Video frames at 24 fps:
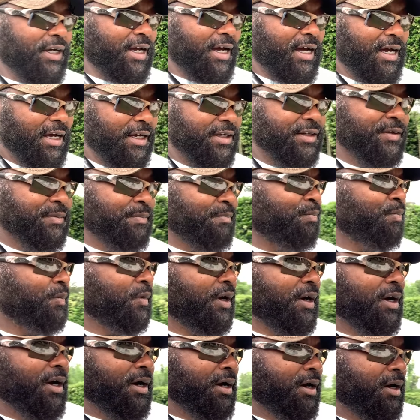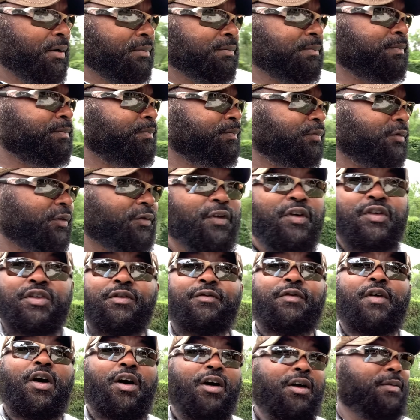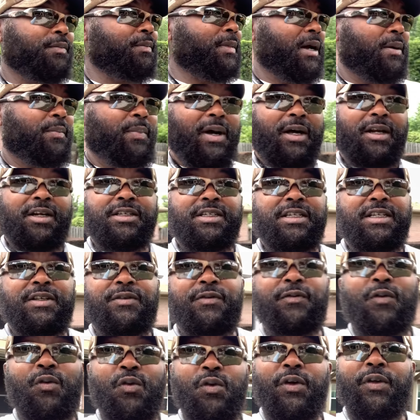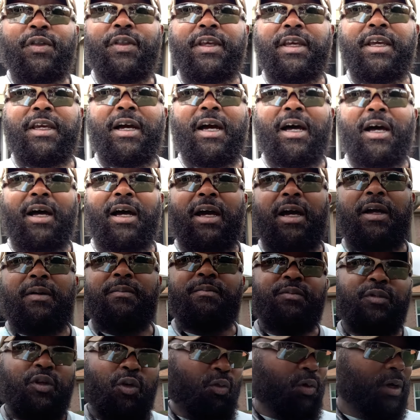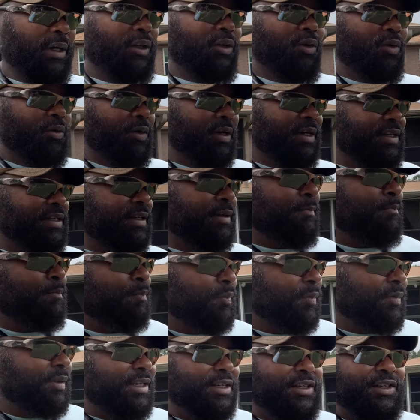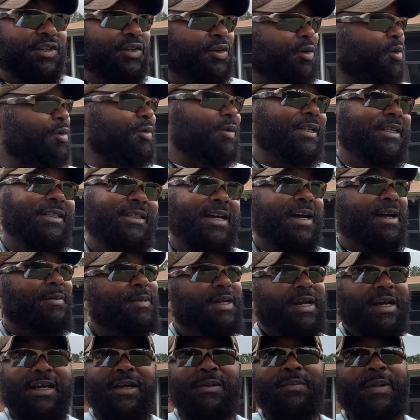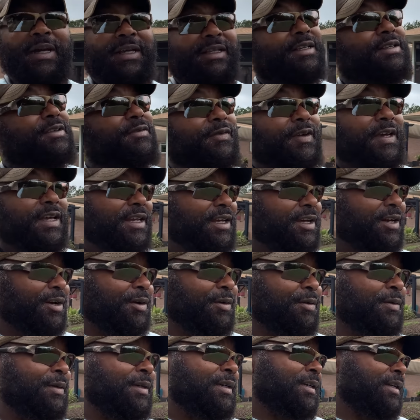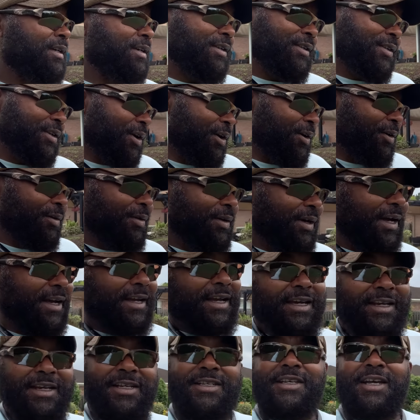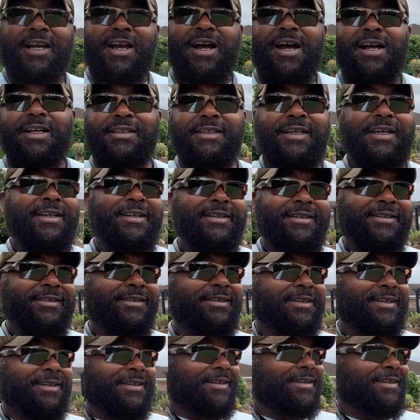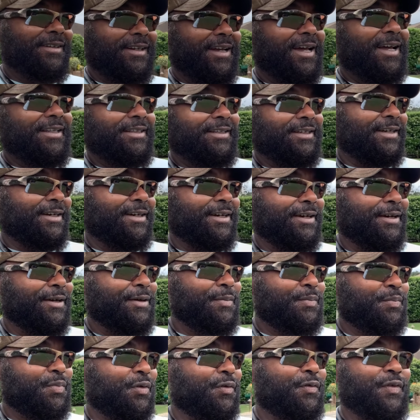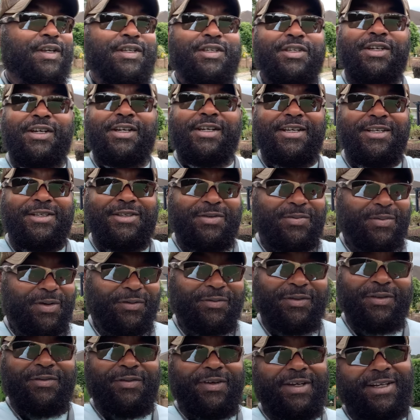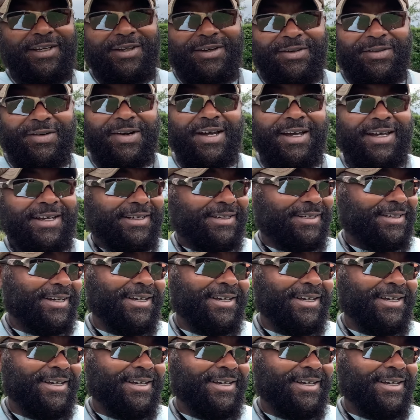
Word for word: guys. First of all, my apologies for the wind noise. This is the only time that I can make this video. So again, it's the content, not the professionalism of the video, right?